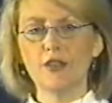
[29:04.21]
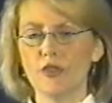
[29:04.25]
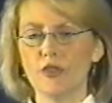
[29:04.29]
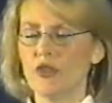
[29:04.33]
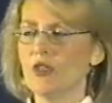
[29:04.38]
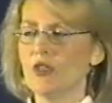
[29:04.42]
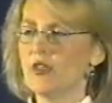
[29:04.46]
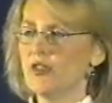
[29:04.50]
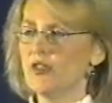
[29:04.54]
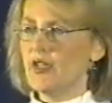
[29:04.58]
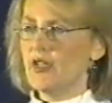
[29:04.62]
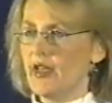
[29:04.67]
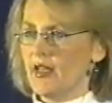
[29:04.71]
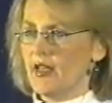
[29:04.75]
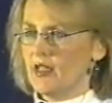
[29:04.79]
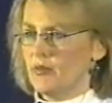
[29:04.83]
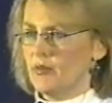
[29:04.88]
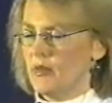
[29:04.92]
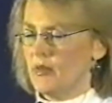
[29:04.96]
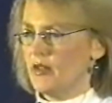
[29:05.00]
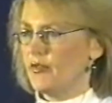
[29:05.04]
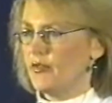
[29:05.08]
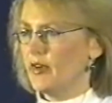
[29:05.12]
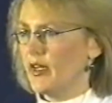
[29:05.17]
Church asked
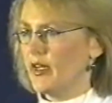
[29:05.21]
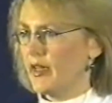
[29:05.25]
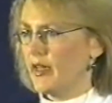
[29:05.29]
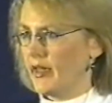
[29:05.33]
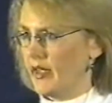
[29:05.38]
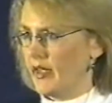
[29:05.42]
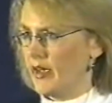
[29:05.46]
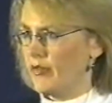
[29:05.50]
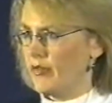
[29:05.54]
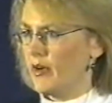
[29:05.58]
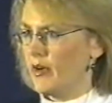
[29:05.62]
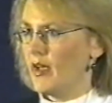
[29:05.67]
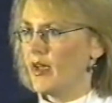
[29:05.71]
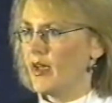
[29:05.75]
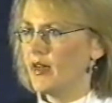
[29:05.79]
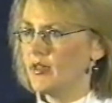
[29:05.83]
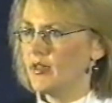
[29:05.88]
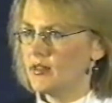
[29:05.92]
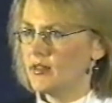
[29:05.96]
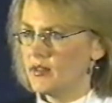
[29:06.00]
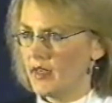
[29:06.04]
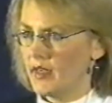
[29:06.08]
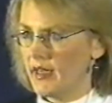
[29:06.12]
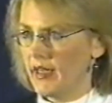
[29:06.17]
me if I ever had a
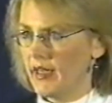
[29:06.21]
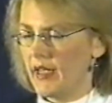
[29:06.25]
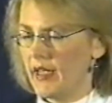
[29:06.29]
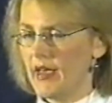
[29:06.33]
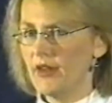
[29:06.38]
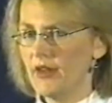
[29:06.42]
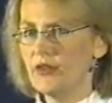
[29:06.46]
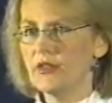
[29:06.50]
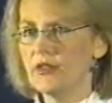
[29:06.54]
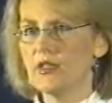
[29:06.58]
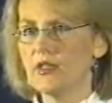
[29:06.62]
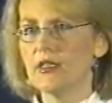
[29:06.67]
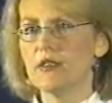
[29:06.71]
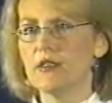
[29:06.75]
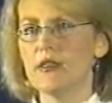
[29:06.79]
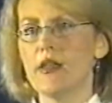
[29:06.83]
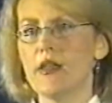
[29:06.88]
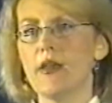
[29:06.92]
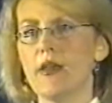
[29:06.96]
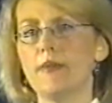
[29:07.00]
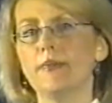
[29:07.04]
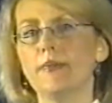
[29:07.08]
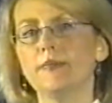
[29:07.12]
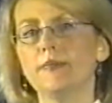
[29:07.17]
psychiatric
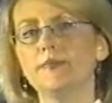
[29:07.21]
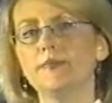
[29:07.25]
exam.